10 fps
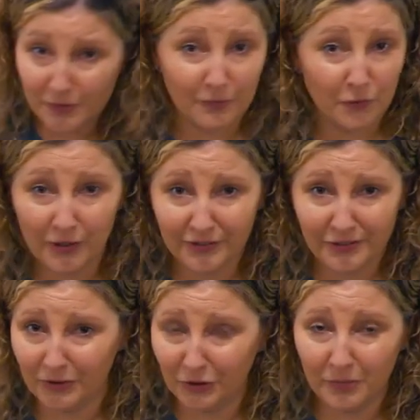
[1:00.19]
some foil,
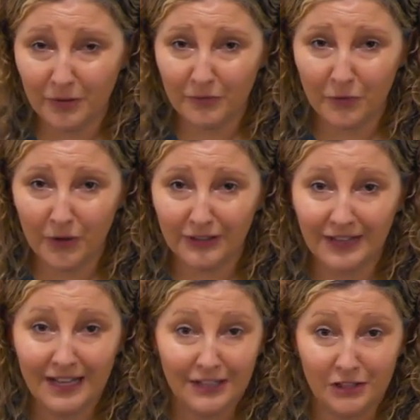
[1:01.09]
some aluminum foil,
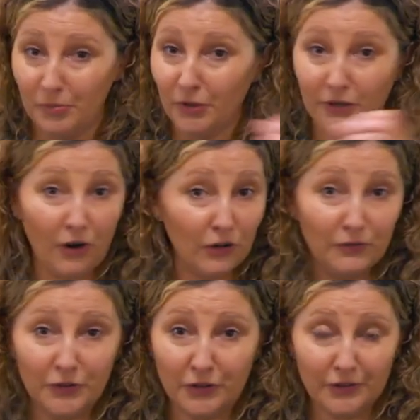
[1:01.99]
you put all
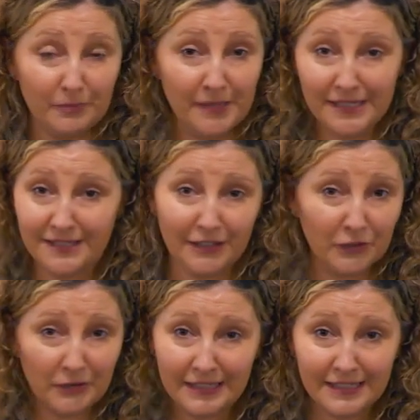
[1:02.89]
of your meats and
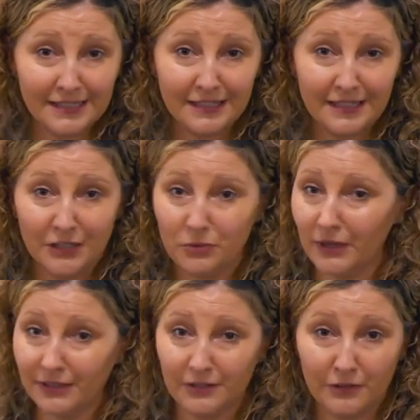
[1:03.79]
ingredients and things
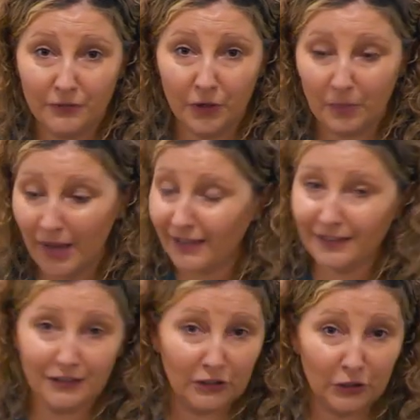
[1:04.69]
right into the foil
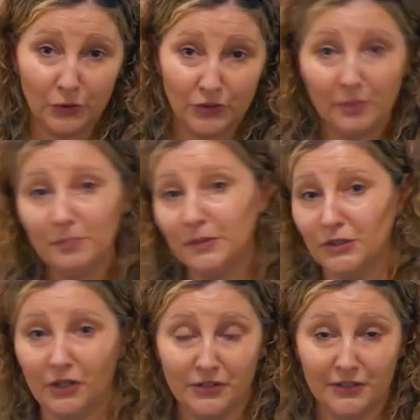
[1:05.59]
packet, you close it up, you
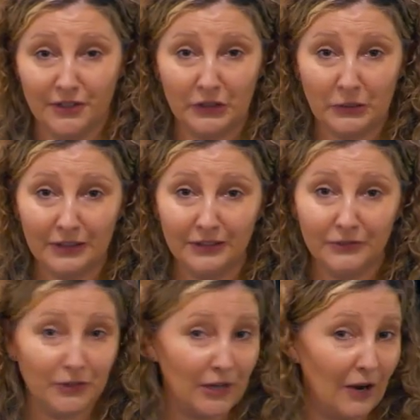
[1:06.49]
toss it on the grill
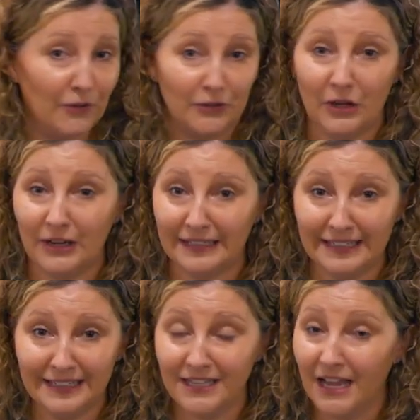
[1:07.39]
for however long it
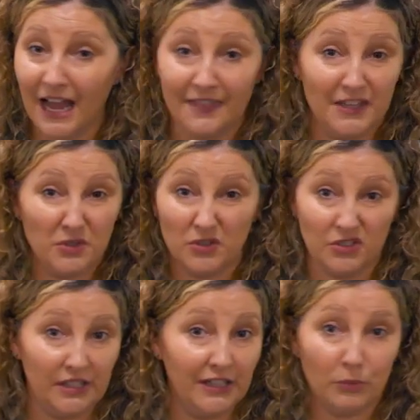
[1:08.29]
needs, and then you can
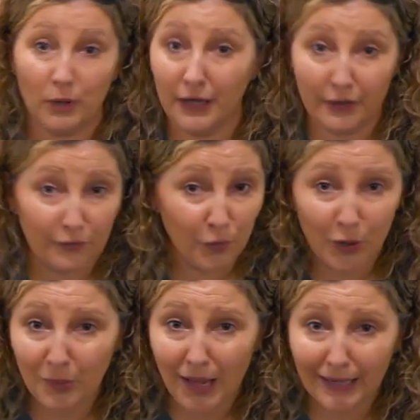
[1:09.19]
just eat it right out of the
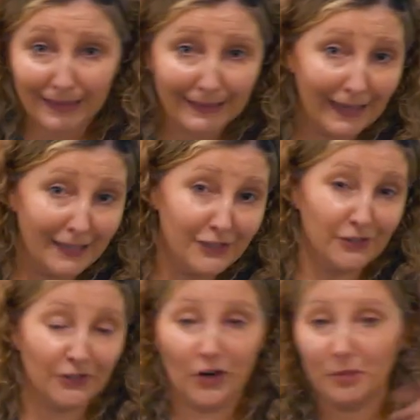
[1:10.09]
foil packet and
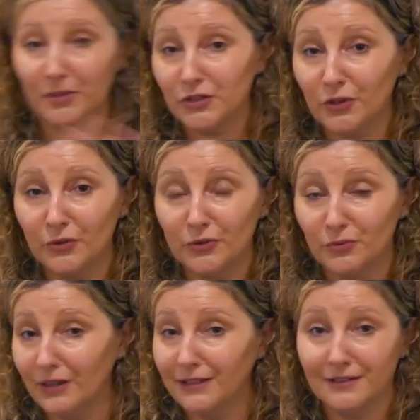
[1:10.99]
your garbage goes
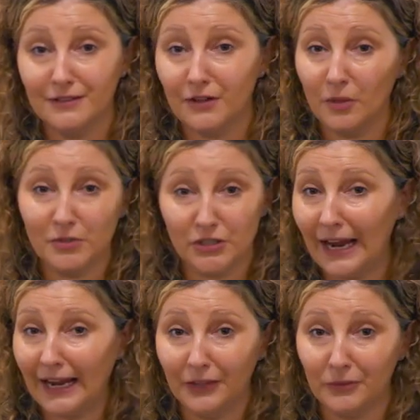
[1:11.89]
right into the garbage
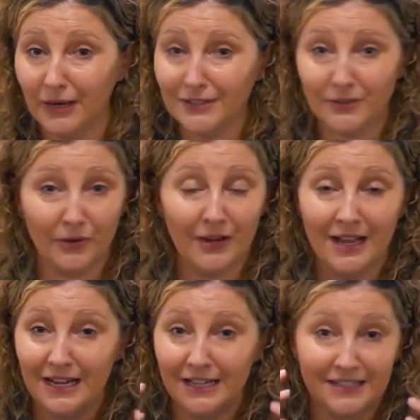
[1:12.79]
can, right? So
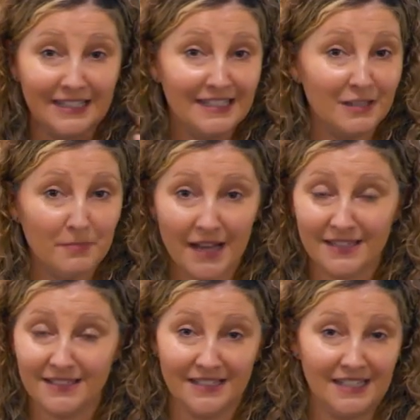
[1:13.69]
it's easy
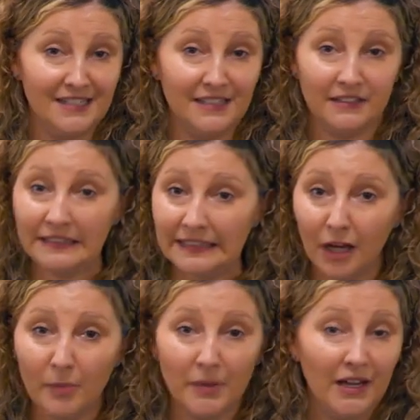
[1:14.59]
mess, it's easy
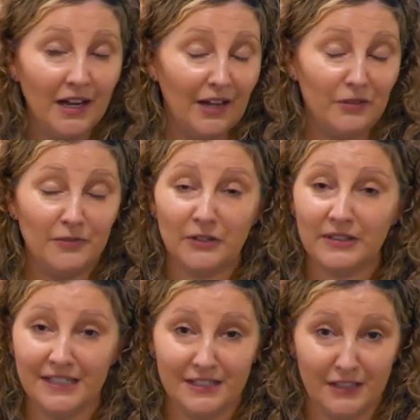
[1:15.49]
cleanup,
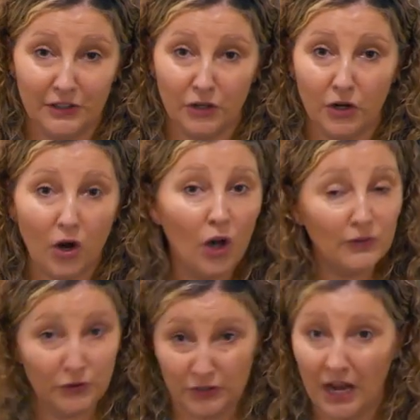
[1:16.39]
fairly easy to cook. All
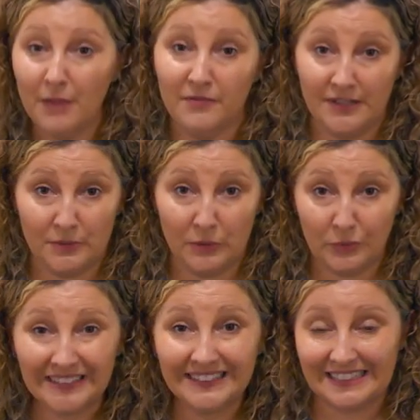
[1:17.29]
of your time investment
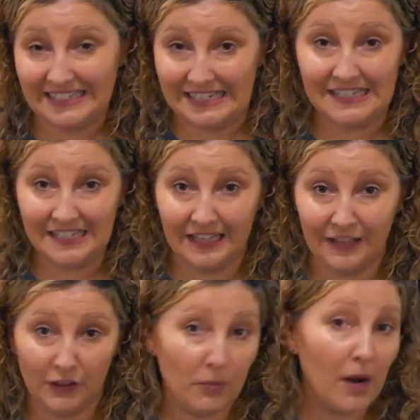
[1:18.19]
really is
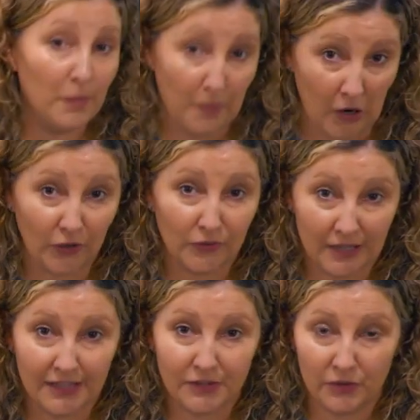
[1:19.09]
in the prep part,
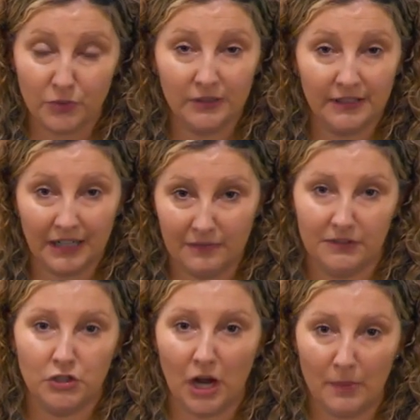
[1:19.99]
right? So it's really kind of
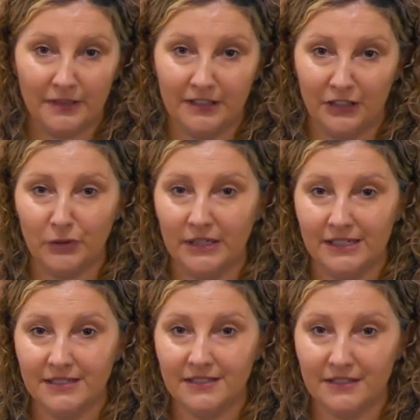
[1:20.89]
in chopping the
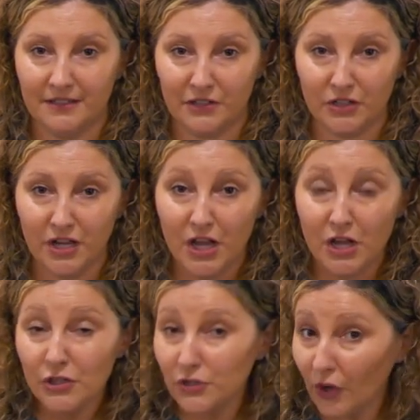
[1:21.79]
ingredients and such.
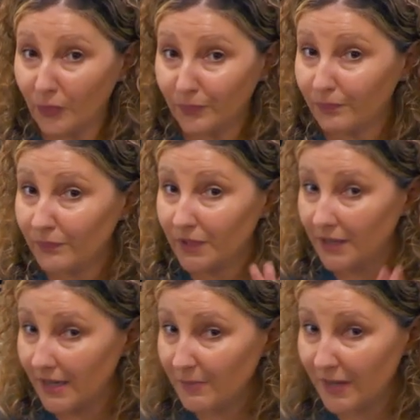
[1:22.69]
So
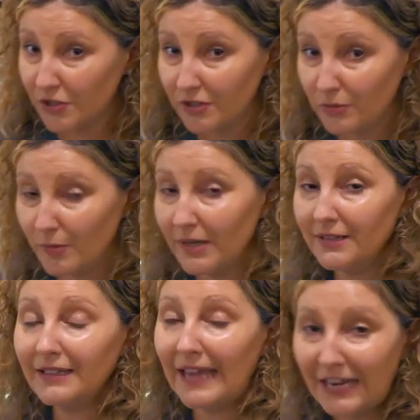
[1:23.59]
as mentioned, we're
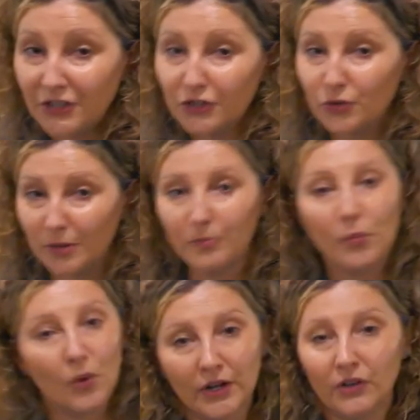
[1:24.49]
making the Cajun shrimp
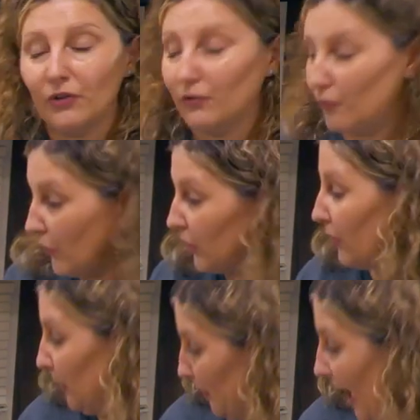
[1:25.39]
boil
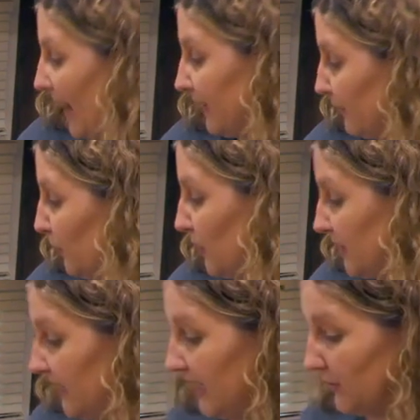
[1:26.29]
foil packet for
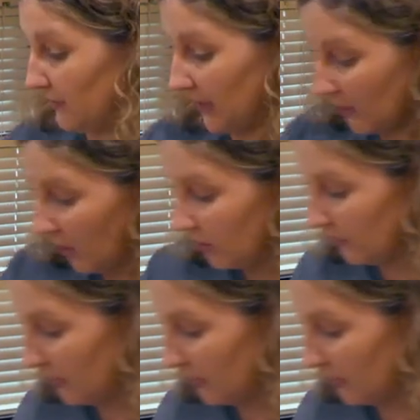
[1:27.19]
today. So I've got all of